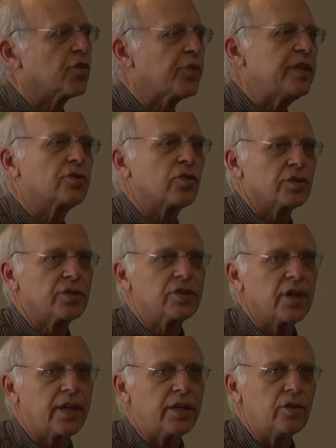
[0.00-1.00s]
and
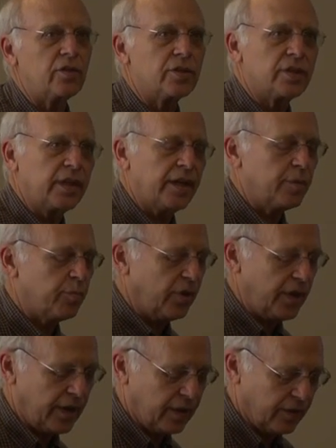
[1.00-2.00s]
resources I used in
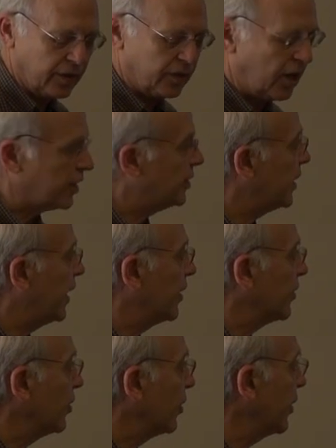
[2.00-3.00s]
putting the talk
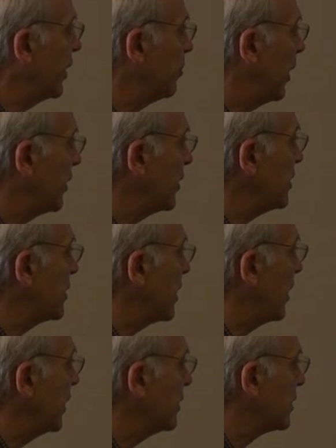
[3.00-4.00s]
together, learning about these
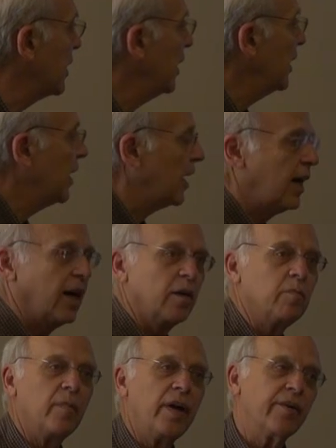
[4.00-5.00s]
things.
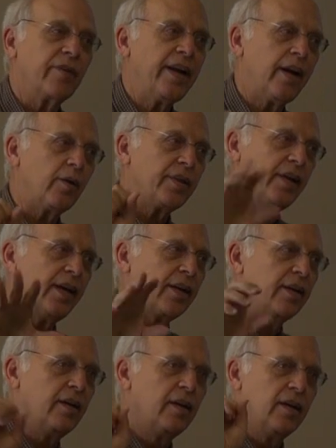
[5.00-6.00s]
Um, every now and
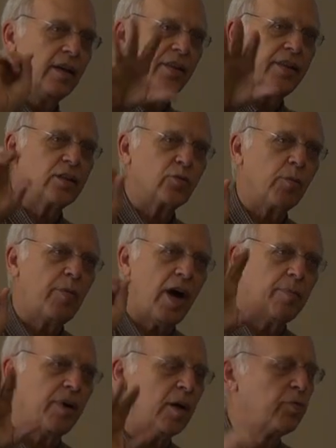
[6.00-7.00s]
then, things will
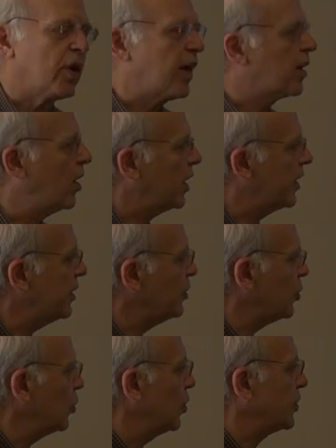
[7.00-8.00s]
pop up, what I call hidden
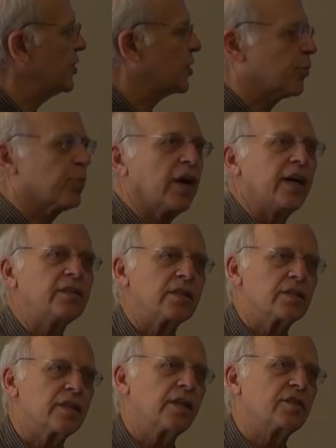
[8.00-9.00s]
jewels and
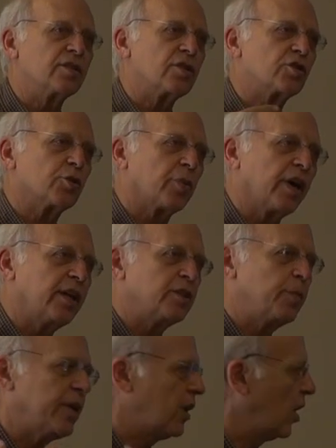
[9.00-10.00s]
surprises, things that
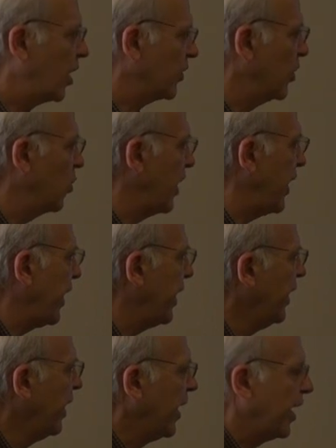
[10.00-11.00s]
surprised me along the way.
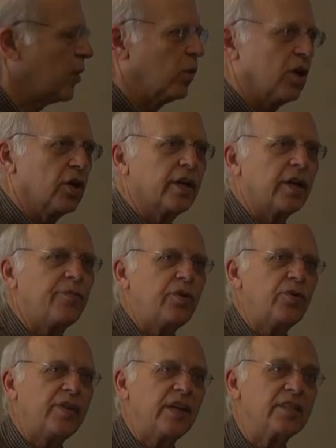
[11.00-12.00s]
And we'll look at a
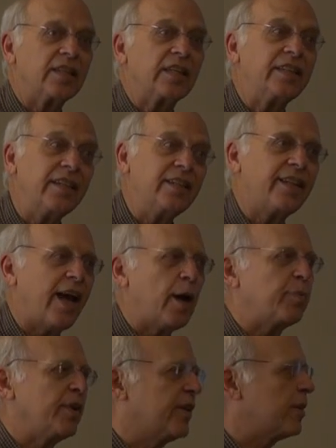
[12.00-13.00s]
few things that didn't
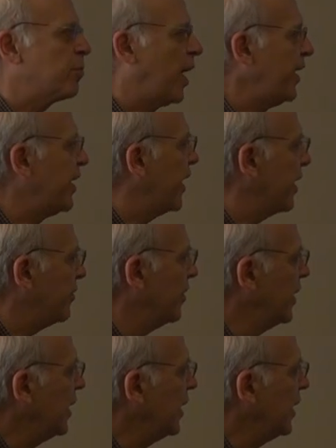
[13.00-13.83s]
happen that might have,